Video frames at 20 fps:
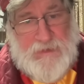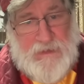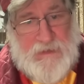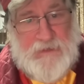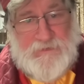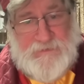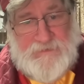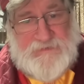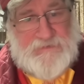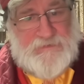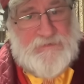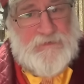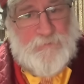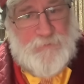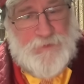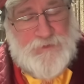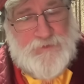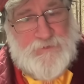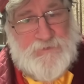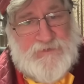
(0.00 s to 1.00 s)
hence
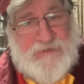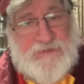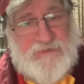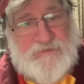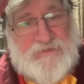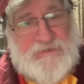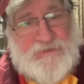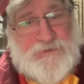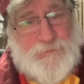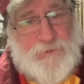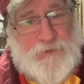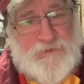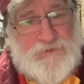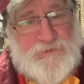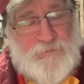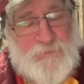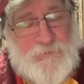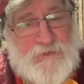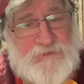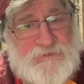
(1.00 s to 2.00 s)
producing a
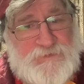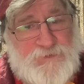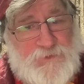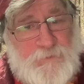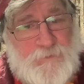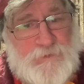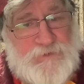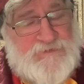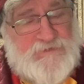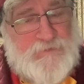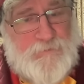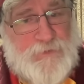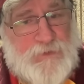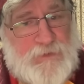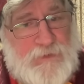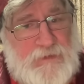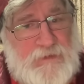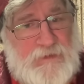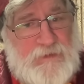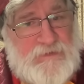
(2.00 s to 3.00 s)
situation where Stormont
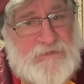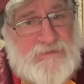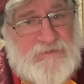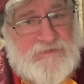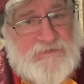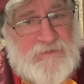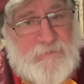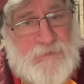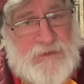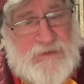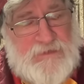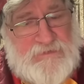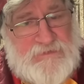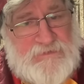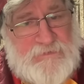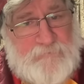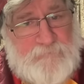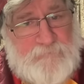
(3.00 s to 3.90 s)
simply doesn't meet.